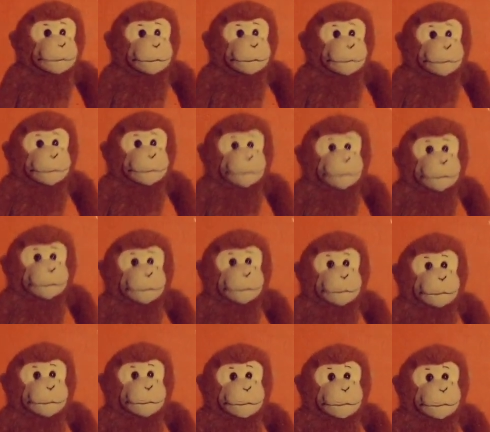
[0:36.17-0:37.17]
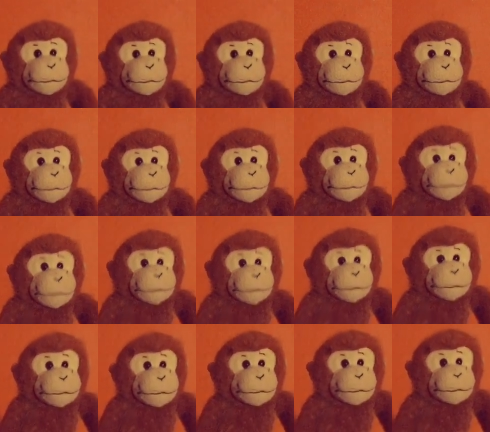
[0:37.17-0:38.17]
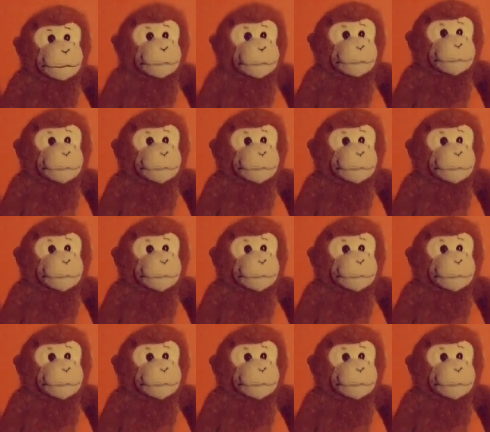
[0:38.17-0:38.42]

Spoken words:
Nothing is said.